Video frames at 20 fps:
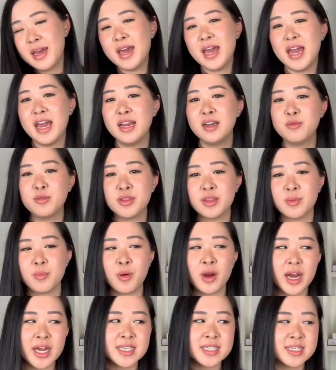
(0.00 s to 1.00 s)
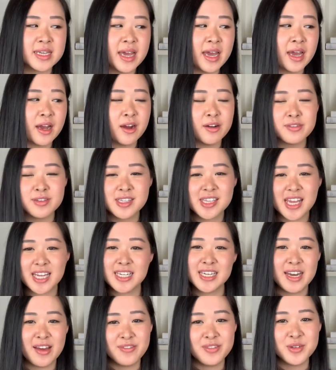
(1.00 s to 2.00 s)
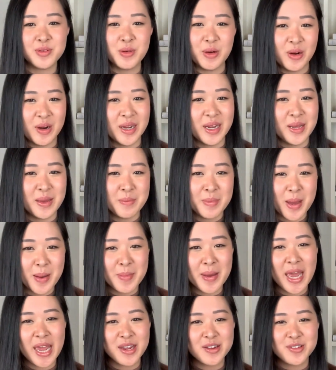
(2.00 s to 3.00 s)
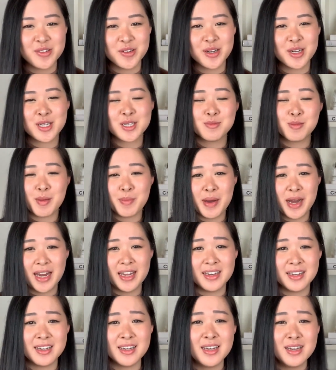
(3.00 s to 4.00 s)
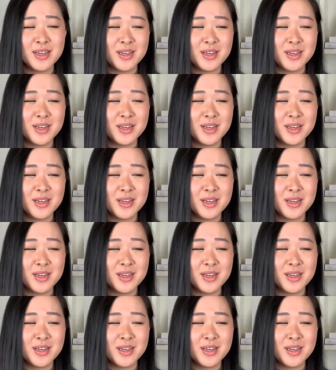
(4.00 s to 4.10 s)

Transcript: And with the price tag, obviously I didn't have to worry about paying for it because my partner